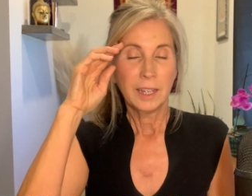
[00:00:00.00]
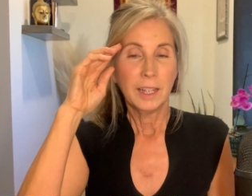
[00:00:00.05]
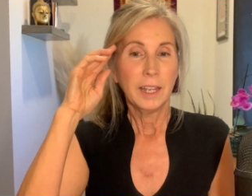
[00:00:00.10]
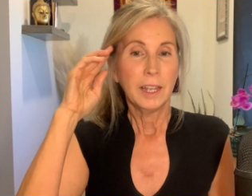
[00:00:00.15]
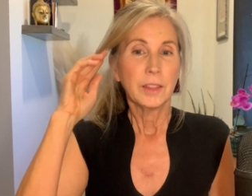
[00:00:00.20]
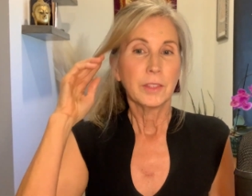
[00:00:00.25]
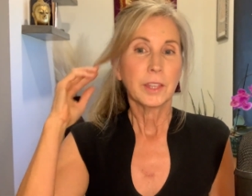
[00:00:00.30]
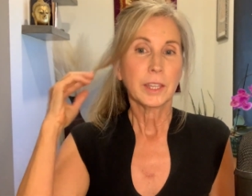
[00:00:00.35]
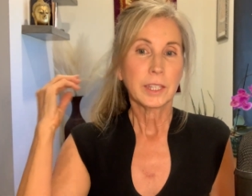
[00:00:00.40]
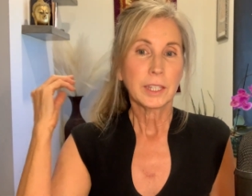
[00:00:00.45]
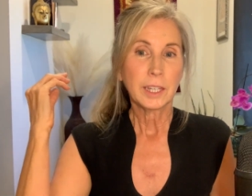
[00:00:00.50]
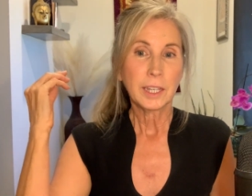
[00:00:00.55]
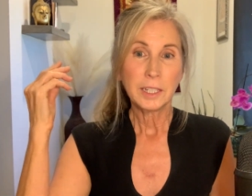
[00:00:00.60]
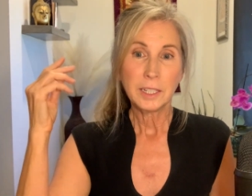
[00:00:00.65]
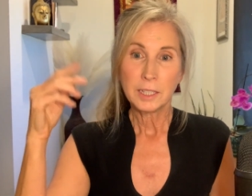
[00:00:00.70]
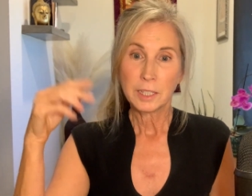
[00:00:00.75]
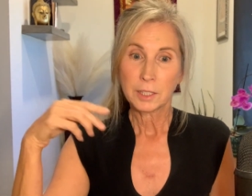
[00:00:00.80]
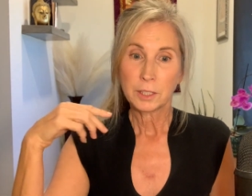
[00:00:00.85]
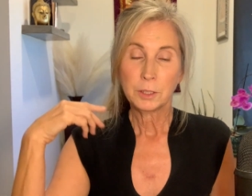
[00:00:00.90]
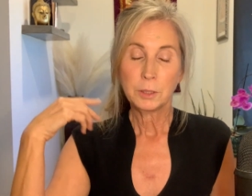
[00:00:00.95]
That
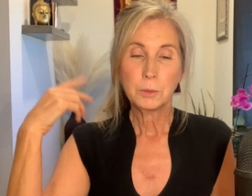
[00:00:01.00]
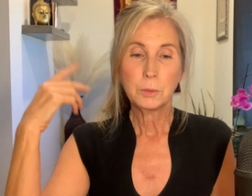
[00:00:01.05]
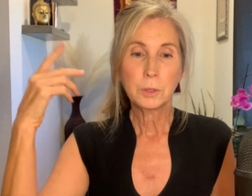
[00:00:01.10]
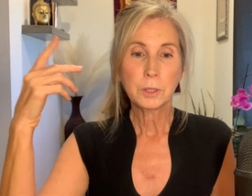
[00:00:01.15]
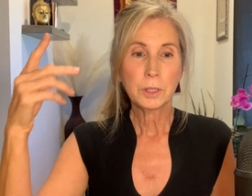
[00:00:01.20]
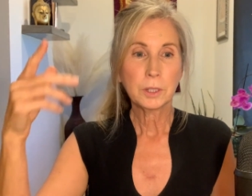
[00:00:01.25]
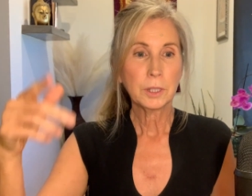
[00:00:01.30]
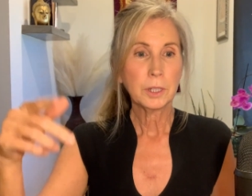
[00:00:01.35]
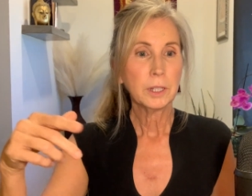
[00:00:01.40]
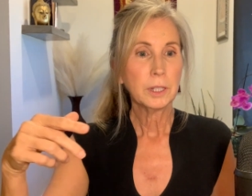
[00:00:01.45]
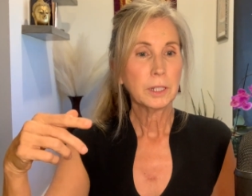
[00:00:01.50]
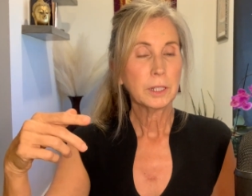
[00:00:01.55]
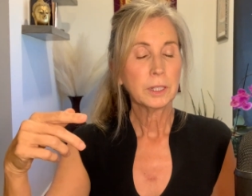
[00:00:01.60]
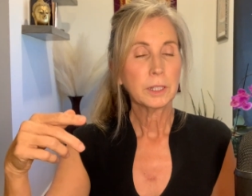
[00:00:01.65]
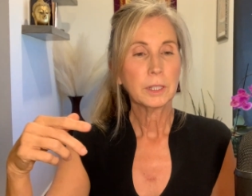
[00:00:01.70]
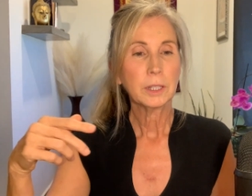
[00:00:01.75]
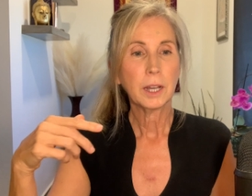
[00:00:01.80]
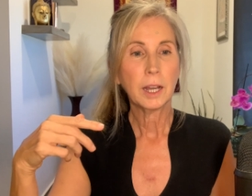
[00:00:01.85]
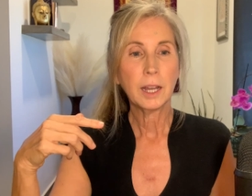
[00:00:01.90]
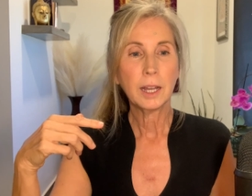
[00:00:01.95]
you were
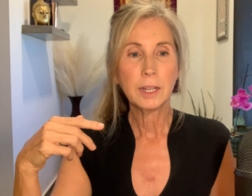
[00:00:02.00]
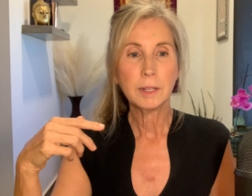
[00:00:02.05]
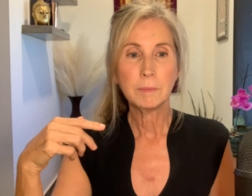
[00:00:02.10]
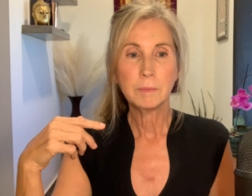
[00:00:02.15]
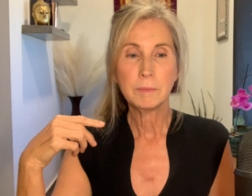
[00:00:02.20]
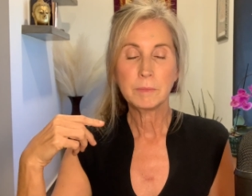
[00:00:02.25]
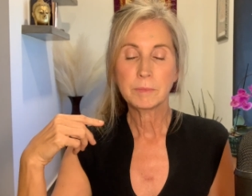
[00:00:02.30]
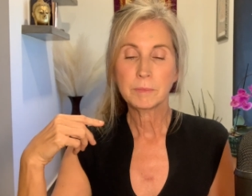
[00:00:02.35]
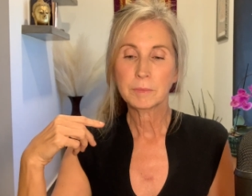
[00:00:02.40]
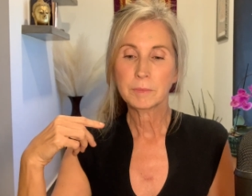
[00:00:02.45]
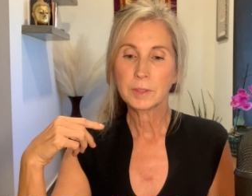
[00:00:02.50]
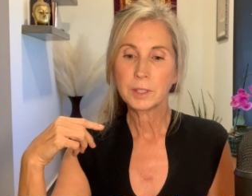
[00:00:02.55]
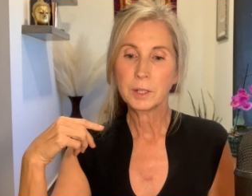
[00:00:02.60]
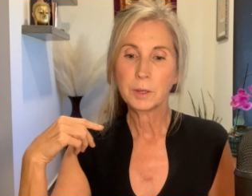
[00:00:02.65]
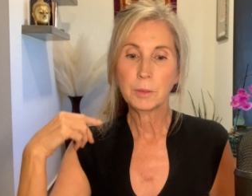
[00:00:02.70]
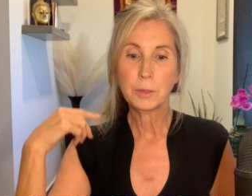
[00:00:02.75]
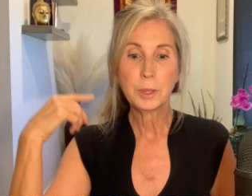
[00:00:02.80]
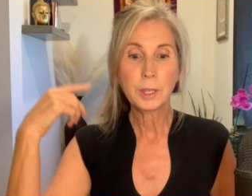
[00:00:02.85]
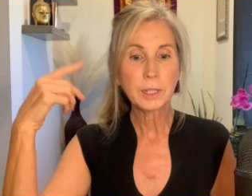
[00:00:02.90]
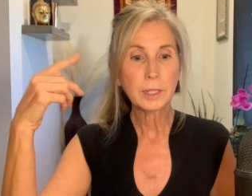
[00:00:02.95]

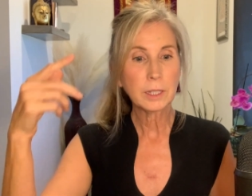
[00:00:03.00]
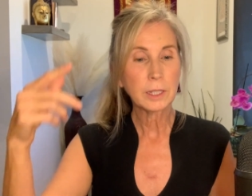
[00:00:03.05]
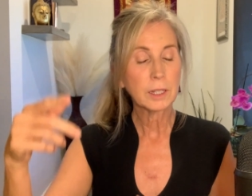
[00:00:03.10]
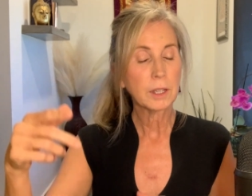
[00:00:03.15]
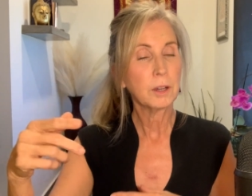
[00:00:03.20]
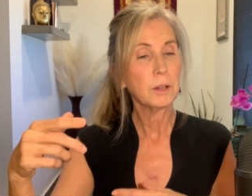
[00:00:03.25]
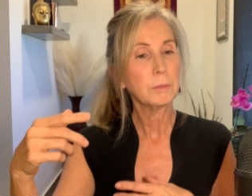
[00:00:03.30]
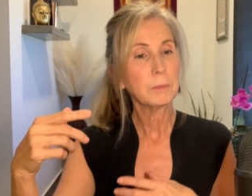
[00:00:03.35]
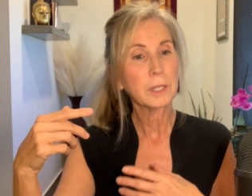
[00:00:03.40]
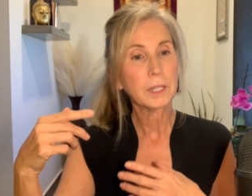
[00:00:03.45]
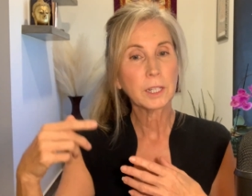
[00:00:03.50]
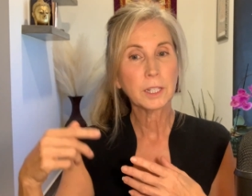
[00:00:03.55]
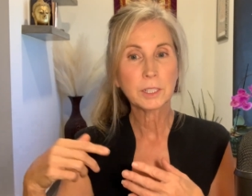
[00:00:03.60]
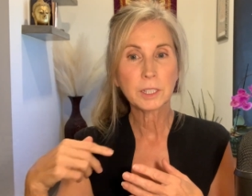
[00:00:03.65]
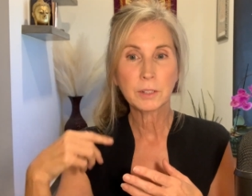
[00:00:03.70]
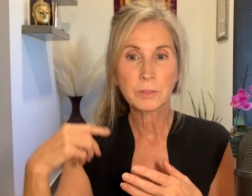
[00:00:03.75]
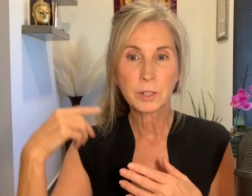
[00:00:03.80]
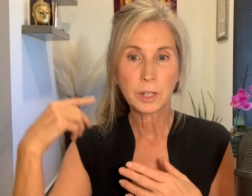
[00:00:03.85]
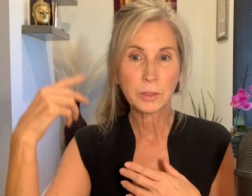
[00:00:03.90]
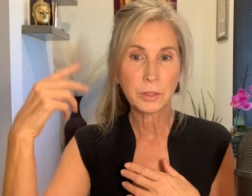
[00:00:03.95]
thinking, oh my gosh, I've
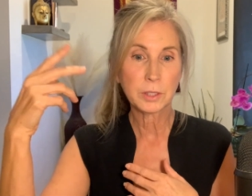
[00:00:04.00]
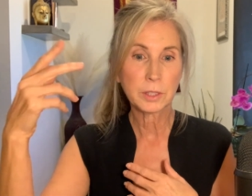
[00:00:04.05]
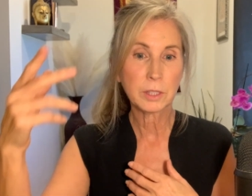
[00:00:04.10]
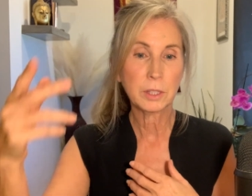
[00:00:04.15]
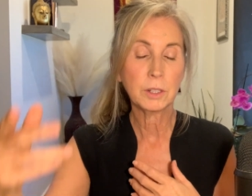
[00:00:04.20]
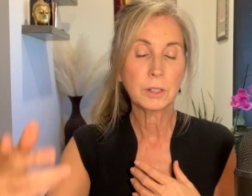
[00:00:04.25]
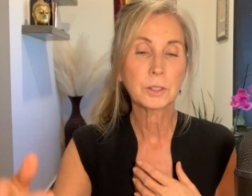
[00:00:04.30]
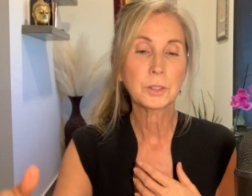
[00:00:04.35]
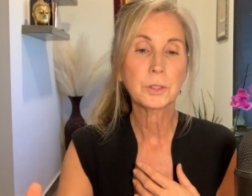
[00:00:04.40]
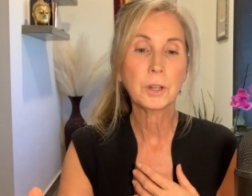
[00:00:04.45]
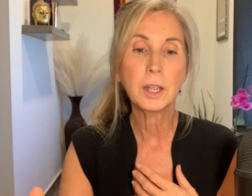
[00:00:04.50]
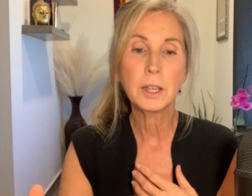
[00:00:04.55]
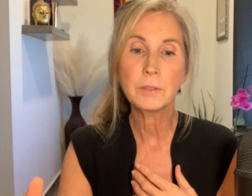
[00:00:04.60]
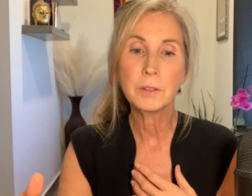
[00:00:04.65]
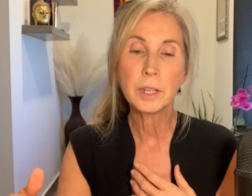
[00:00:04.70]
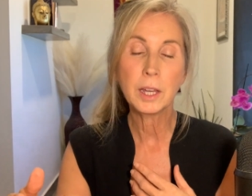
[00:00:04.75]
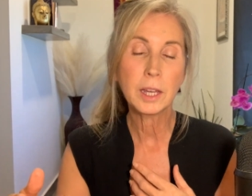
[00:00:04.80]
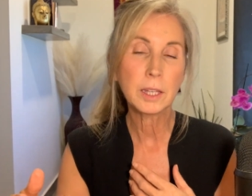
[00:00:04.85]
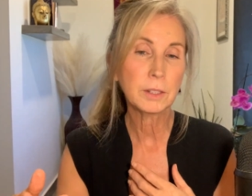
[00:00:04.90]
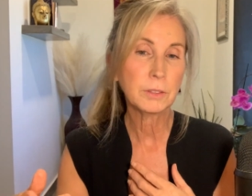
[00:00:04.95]
got this long drive
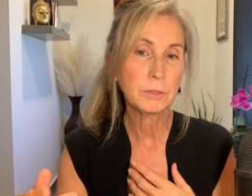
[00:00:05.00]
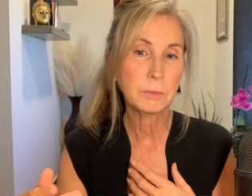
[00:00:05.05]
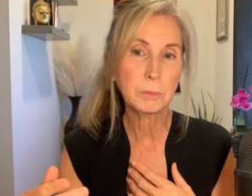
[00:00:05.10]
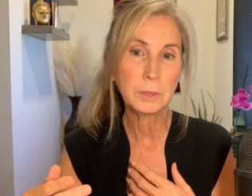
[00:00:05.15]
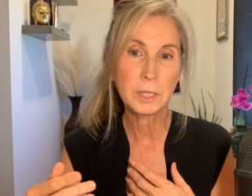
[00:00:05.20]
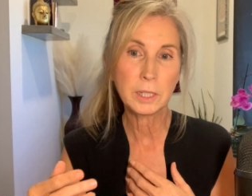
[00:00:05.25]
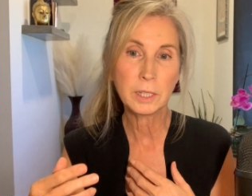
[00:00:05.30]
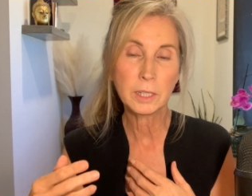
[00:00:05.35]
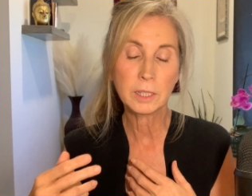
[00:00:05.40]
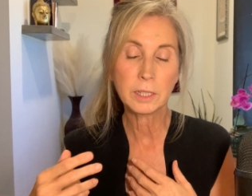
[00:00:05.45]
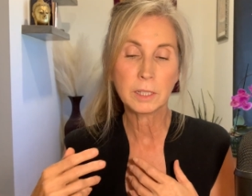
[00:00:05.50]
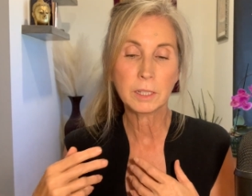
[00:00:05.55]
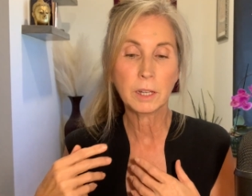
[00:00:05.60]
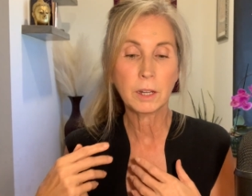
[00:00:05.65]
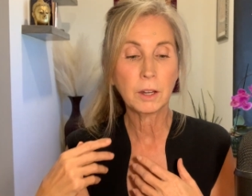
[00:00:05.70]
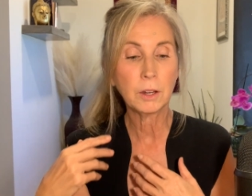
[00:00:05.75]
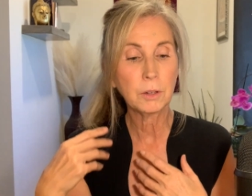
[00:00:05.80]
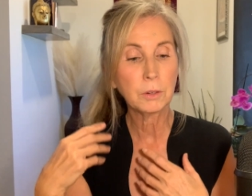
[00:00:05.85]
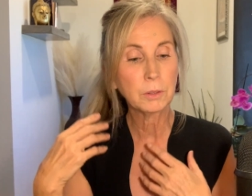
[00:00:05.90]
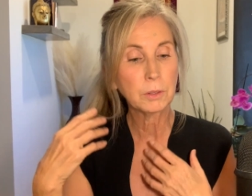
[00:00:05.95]
ahead of me, and
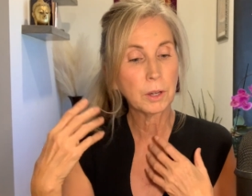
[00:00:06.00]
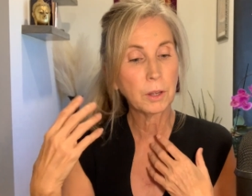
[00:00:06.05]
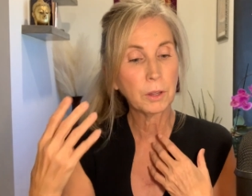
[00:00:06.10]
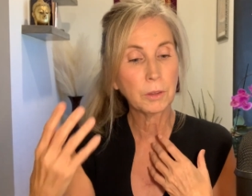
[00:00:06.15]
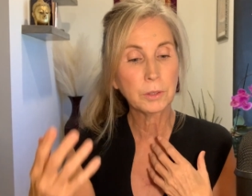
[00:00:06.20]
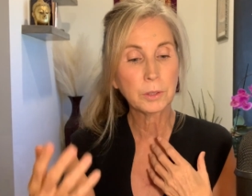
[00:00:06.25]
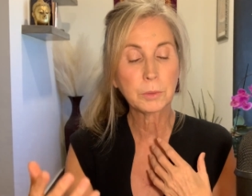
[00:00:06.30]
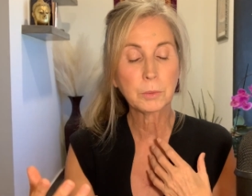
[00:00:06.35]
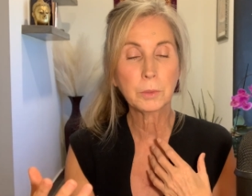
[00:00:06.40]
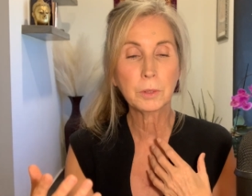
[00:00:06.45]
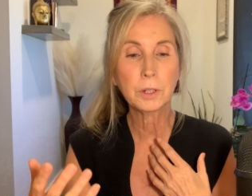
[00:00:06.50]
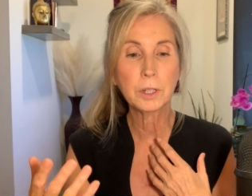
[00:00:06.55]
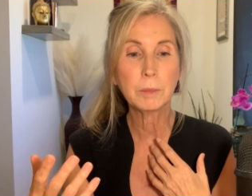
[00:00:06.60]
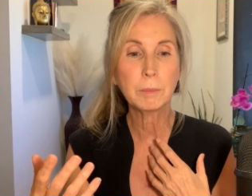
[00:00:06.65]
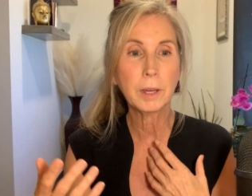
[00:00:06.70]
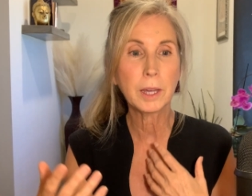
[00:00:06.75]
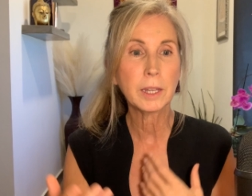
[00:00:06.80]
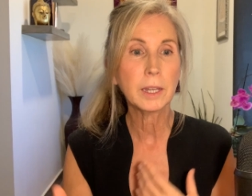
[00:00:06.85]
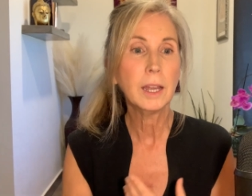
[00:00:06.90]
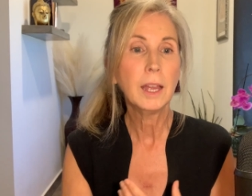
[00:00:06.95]
all this worry
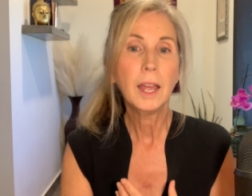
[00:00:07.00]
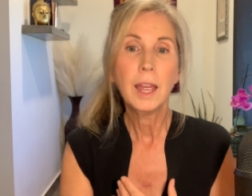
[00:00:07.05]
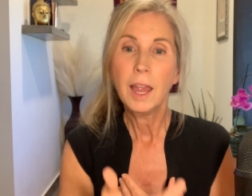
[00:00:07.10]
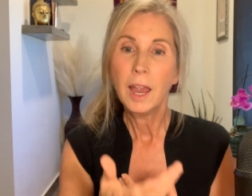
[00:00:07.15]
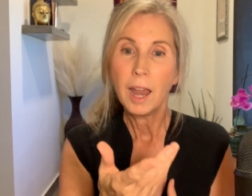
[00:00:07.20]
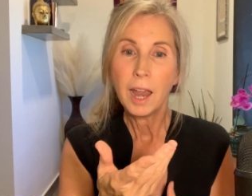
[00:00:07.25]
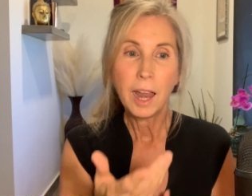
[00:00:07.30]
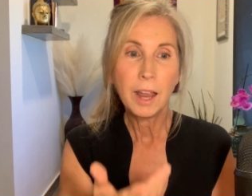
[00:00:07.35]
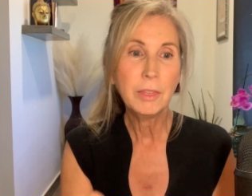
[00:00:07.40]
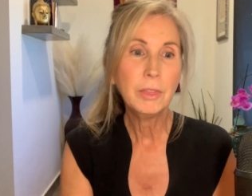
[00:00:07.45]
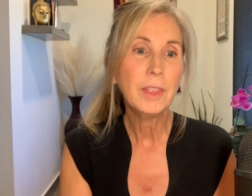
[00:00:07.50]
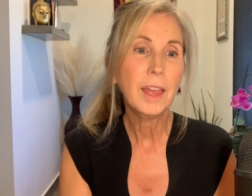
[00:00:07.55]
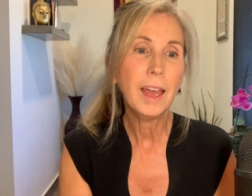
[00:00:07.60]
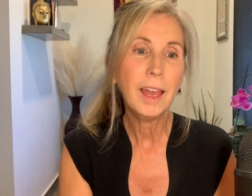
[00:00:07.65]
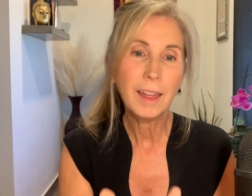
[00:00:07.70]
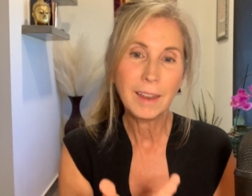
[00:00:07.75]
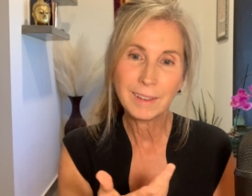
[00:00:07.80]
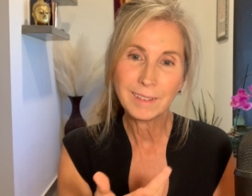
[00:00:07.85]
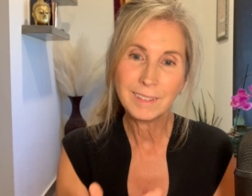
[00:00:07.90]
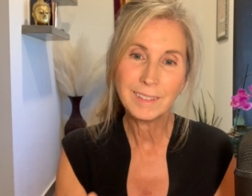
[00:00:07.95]
about it. And
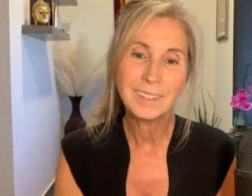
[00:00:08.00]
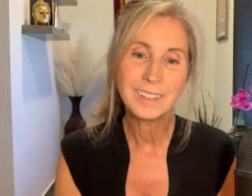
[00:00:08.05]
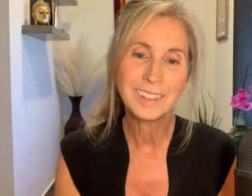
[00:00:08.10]
then